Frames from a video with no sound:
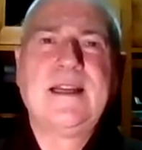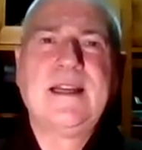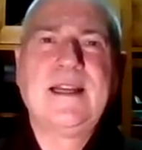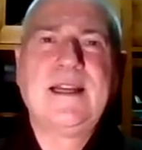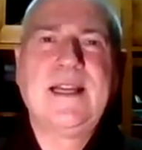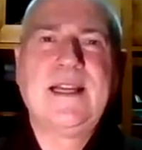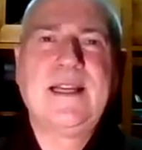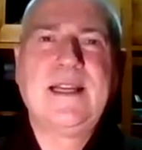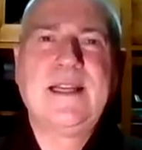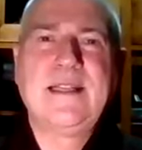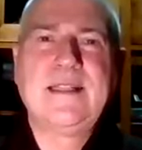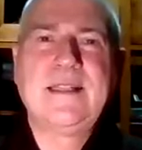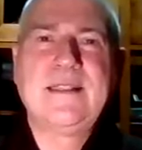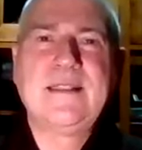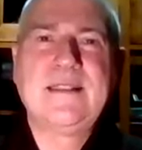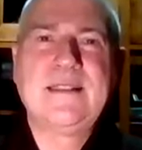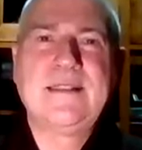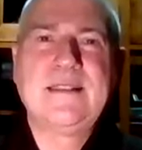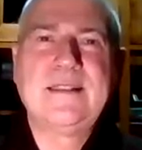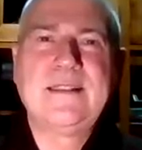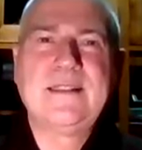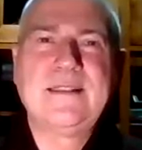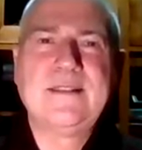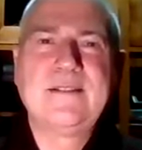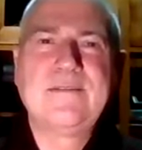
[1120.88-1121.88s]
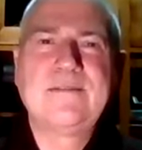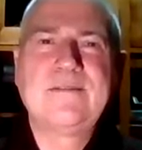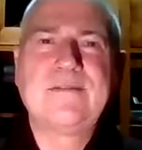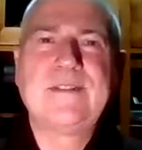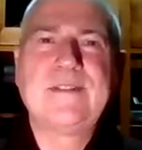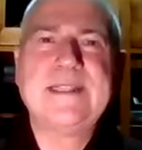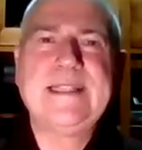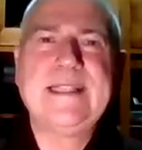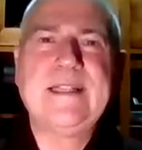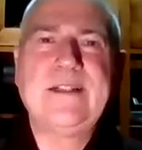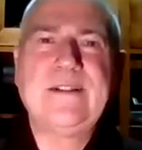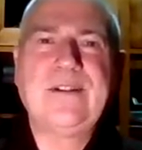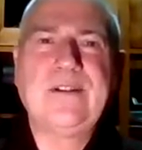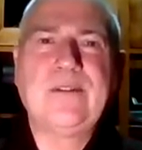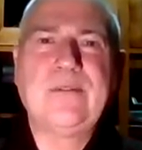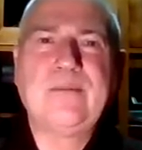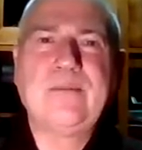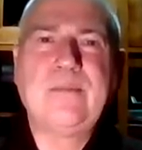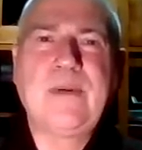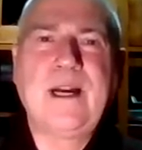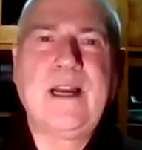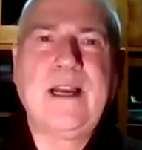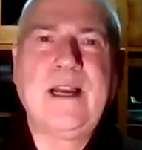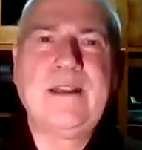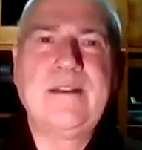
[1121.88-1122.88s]
and freeing your
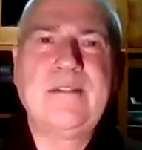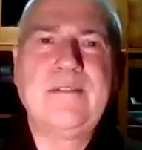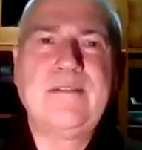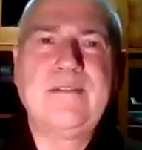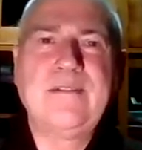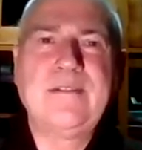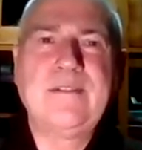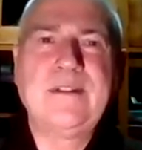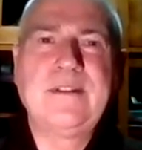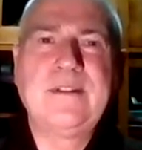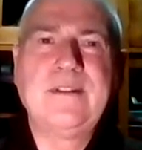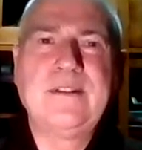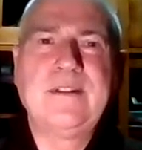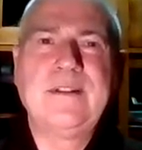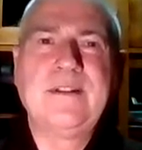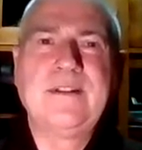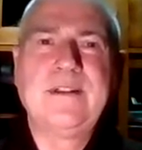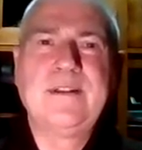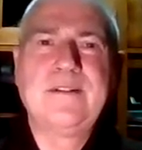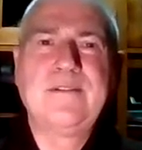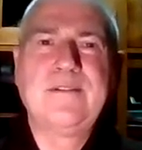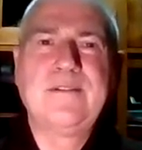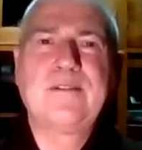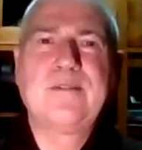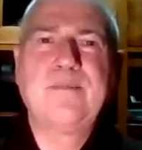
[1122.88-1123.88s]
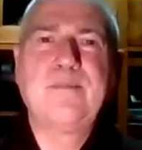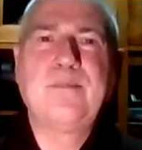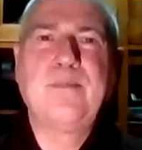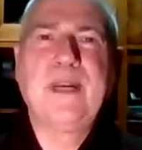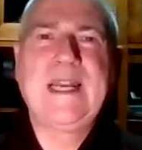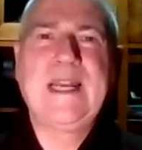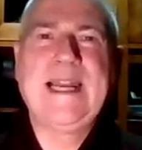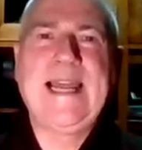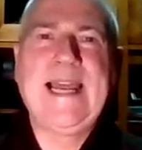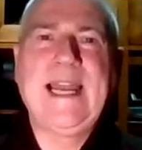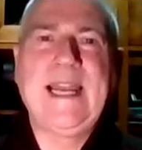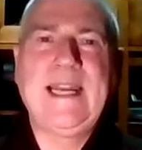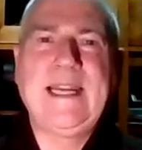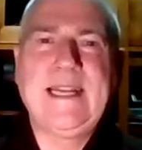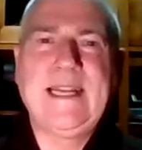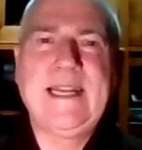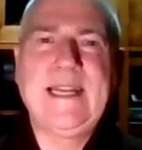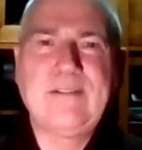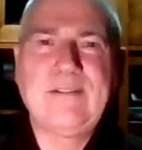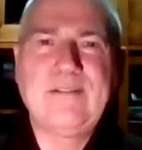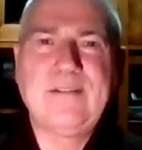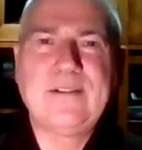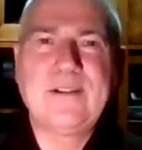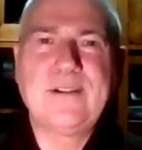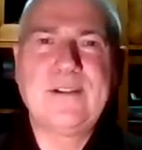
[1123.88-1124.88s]
mind from
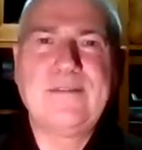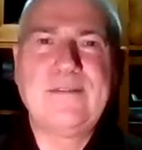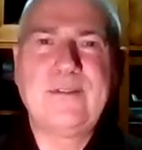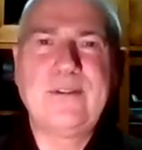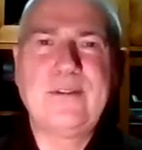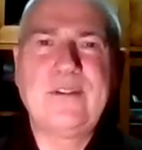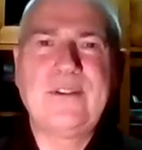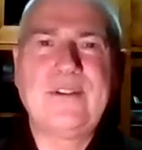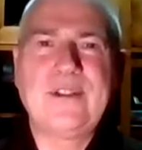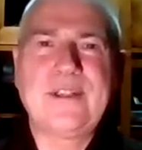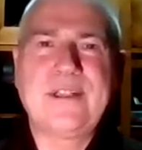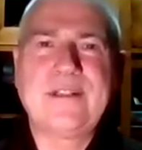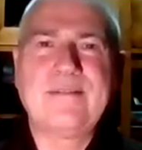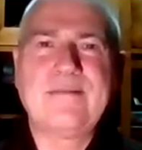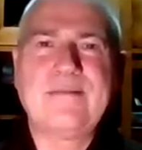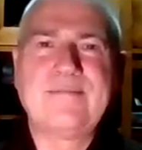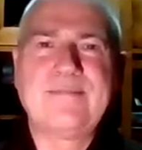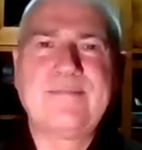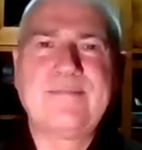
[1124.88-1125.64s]
planning for the future.